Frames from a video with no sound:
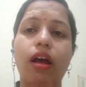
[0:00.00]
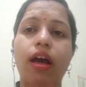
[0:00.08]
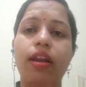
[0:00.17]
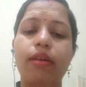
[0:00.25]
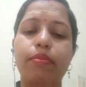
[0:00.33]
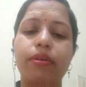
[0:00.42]

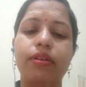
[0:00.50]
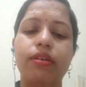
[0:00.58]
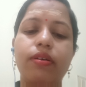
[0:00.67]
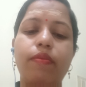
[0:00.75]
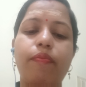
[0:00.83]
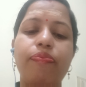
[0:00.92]

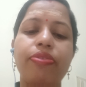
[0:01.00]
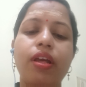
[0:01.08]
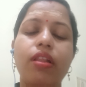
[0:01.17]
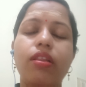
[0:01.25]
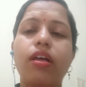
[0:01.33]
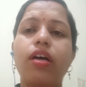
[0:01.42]
RAPD.
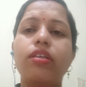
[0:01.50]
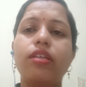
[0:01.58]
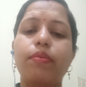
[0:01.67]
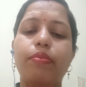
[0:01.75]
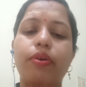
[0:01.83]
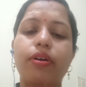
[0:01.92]
Thus,
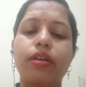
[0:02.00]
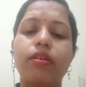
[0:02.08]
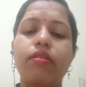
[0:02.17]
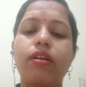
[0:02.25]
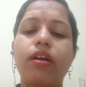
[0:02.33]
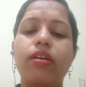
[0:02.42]
a
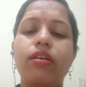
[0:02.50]
particular